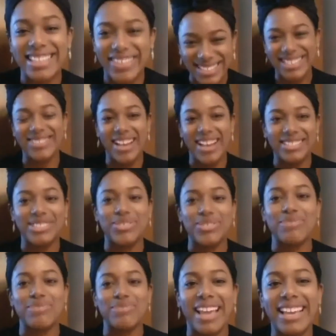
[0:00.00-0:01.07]
it as well,
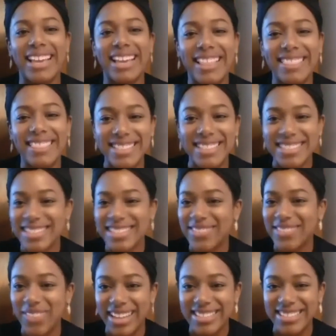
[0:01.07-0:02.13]
and she was my
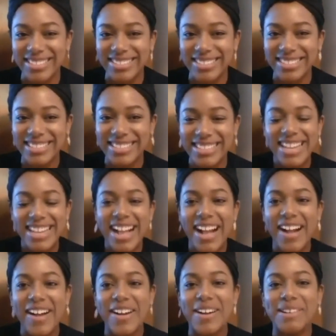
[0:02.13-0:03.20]
thesis advisor.
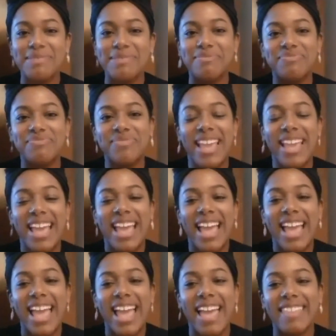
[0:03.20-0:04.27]

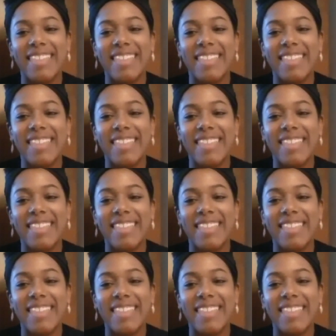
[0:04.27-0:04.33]
And